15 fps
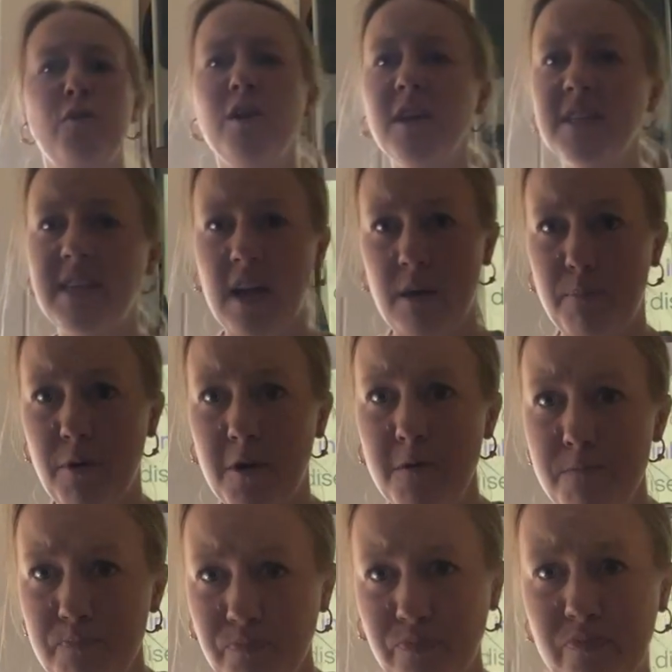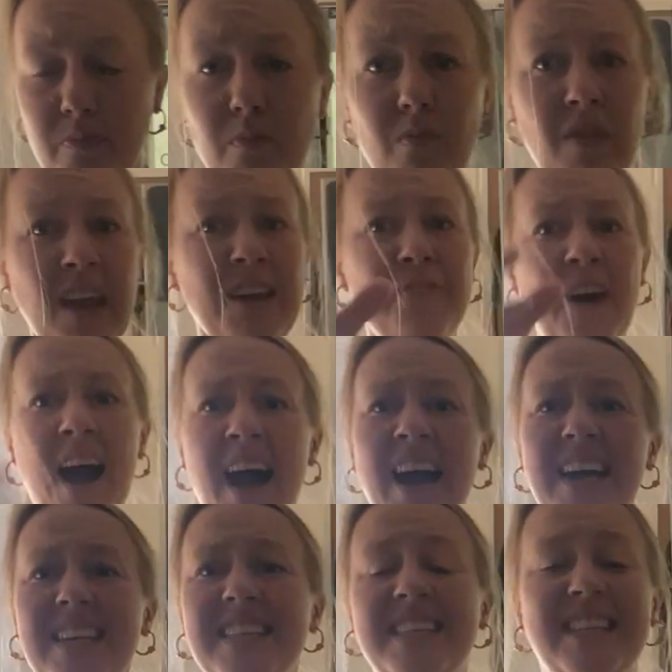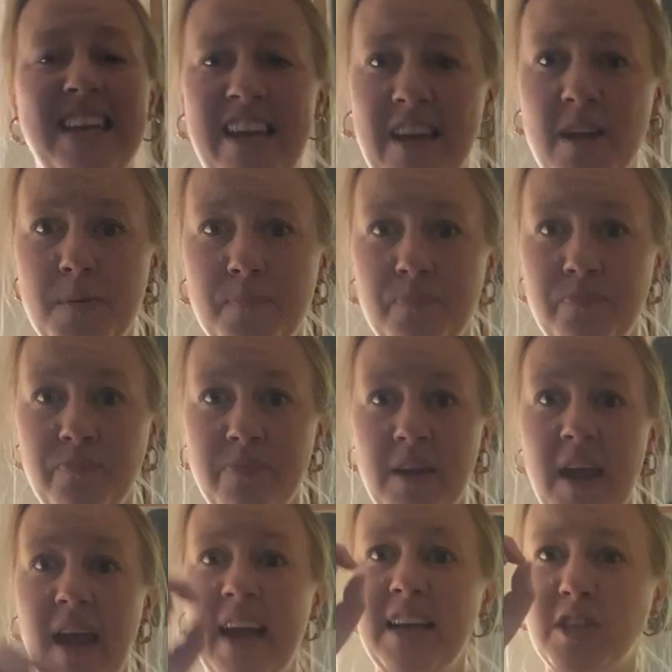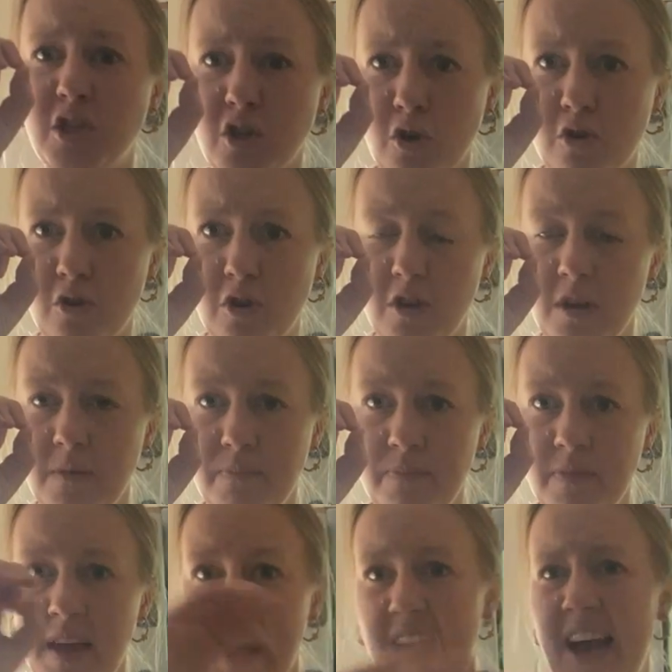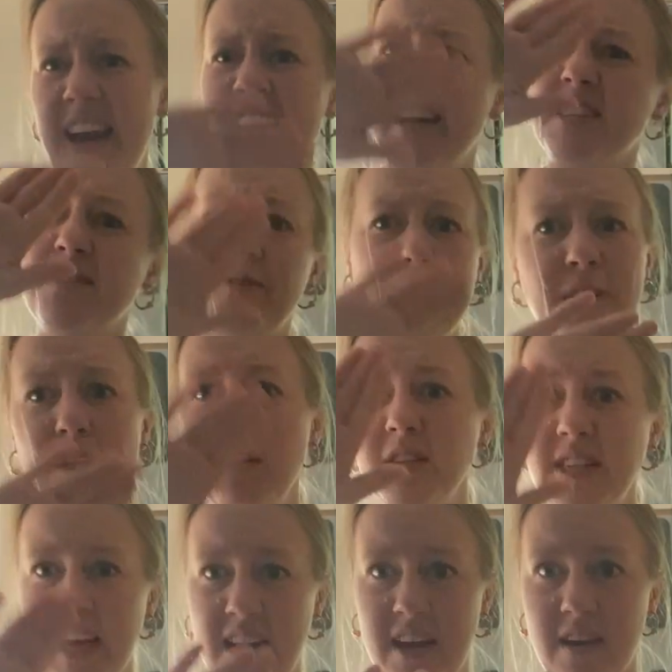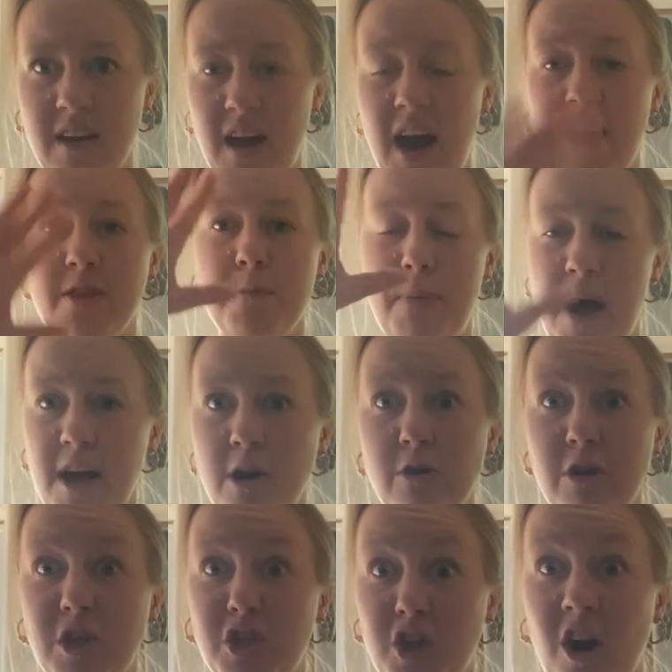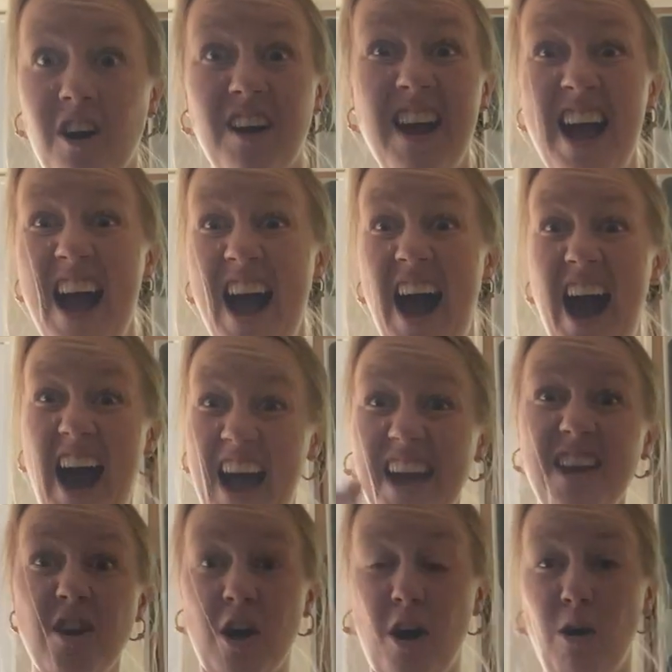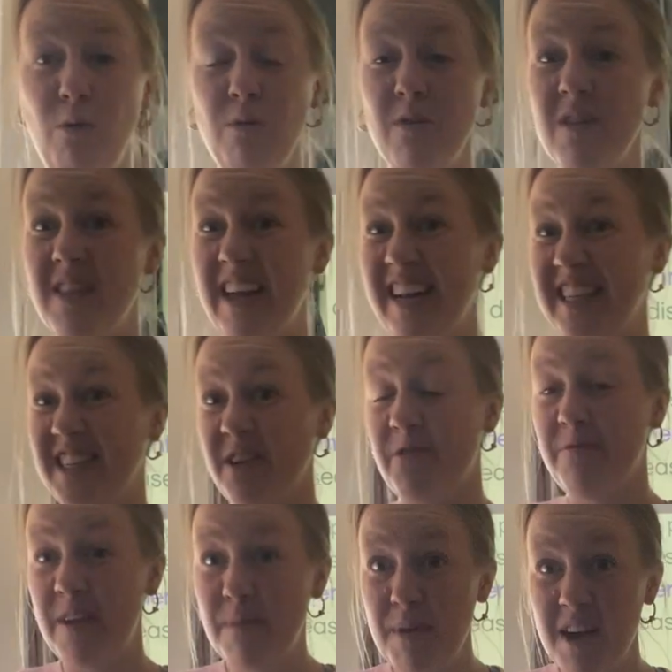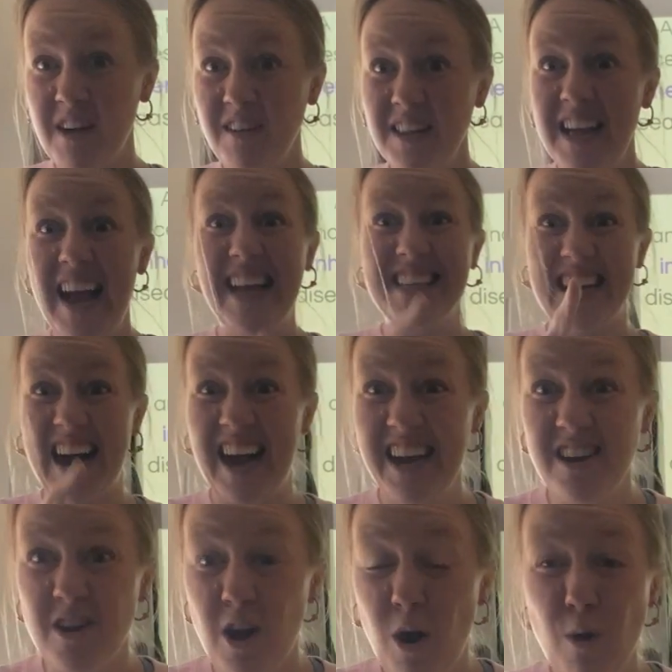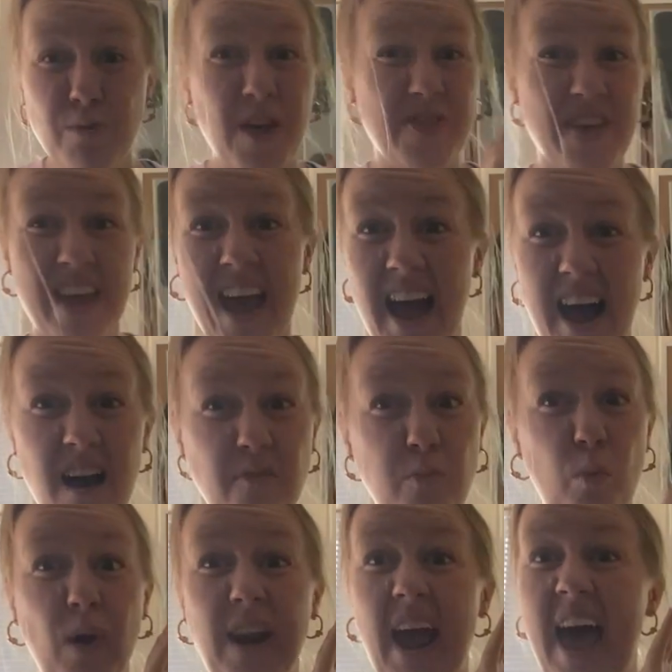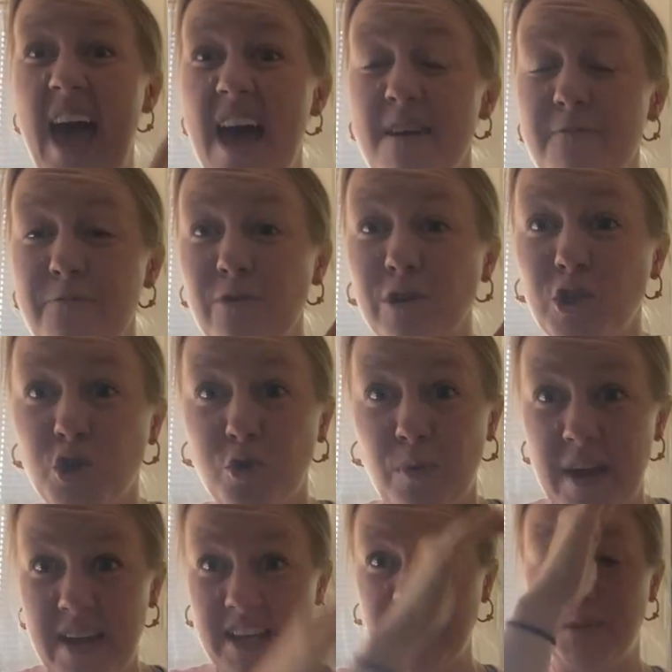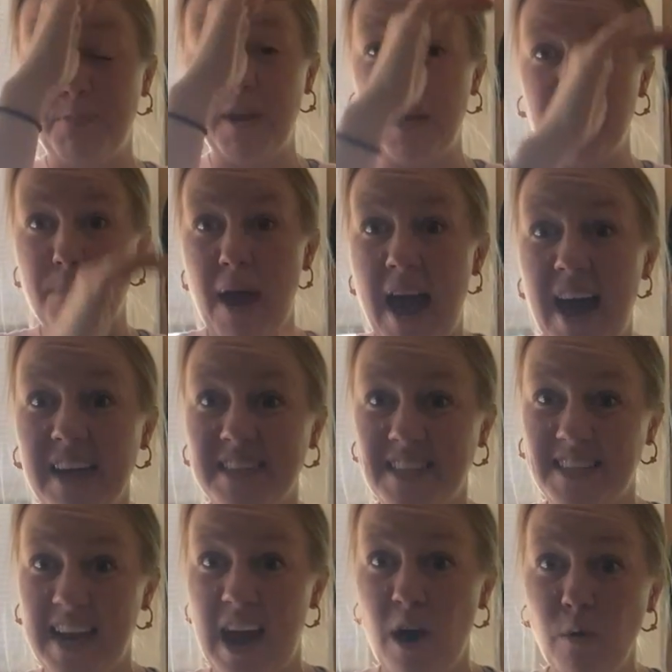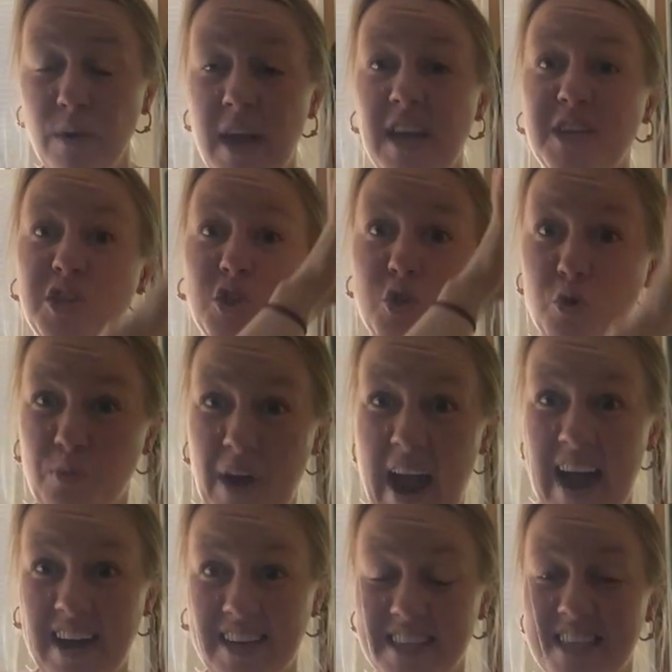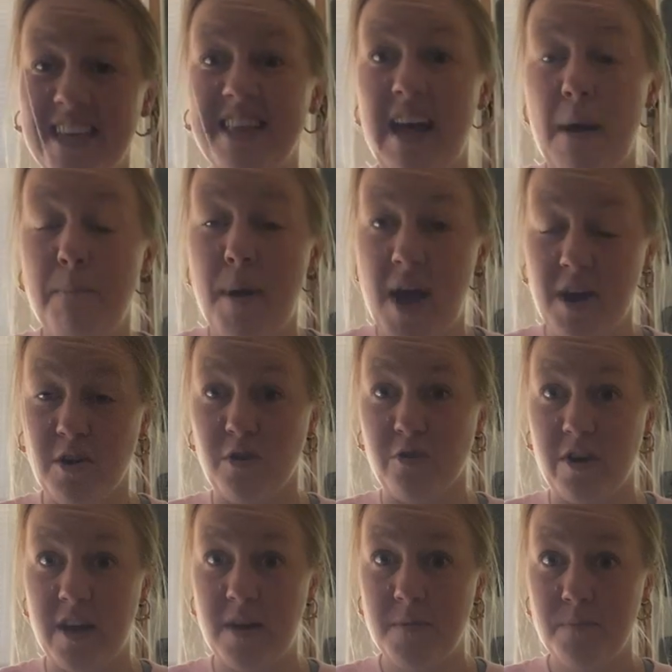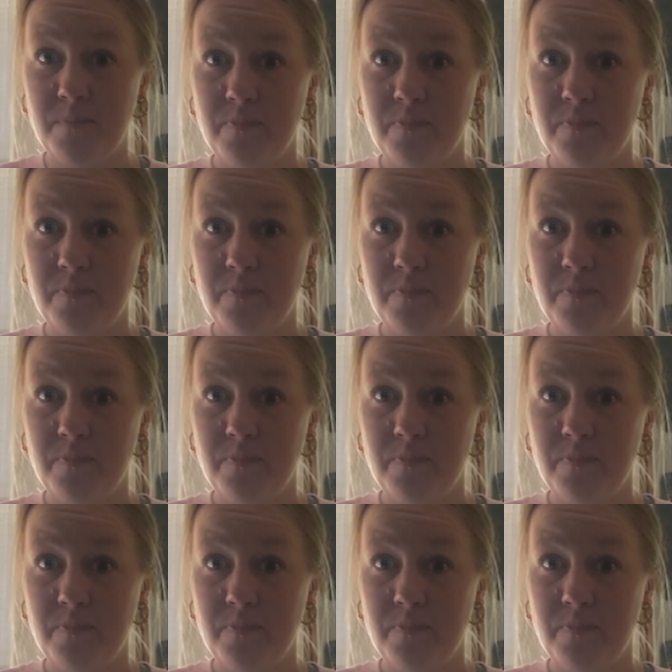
for example, if I see a circle and it is filled in on the pedigree chart, I know that it's a female and I know that they have whatever trait is being passed down and tracked in that pedigree.